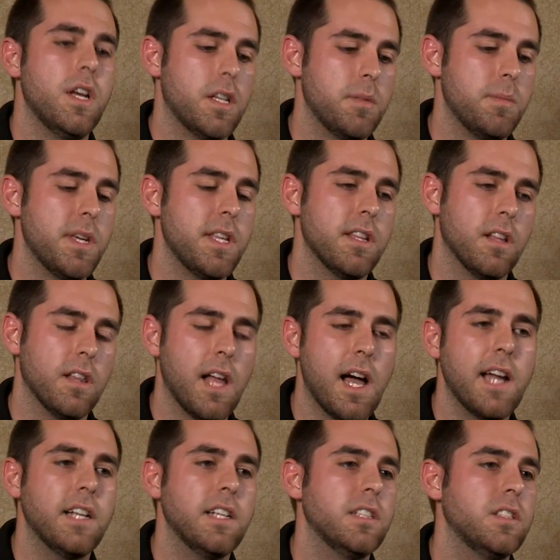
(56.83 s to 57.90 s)
to be the
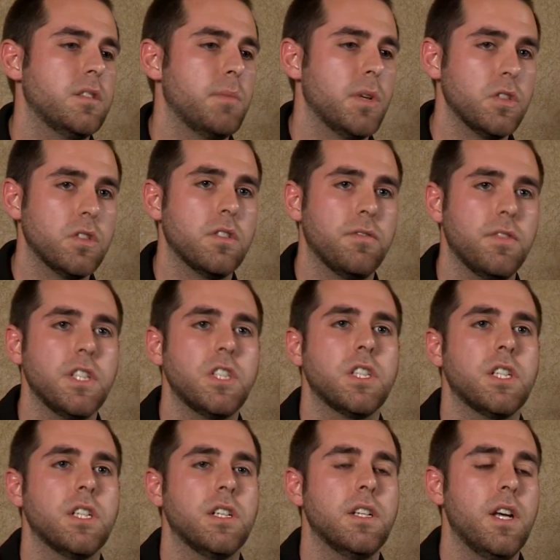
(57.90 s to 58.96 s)
lightest, most
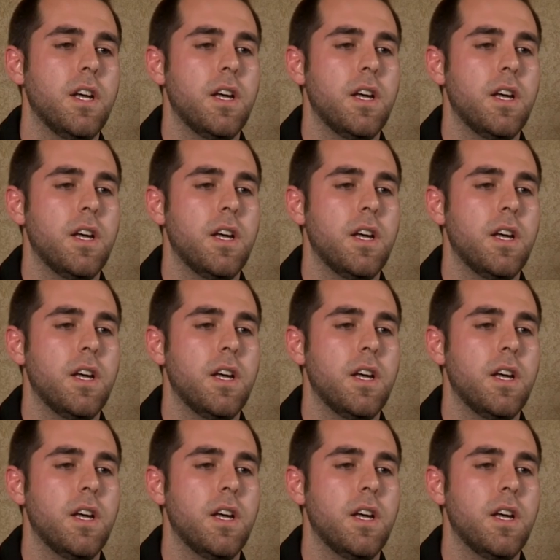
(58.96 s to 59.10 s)
efficient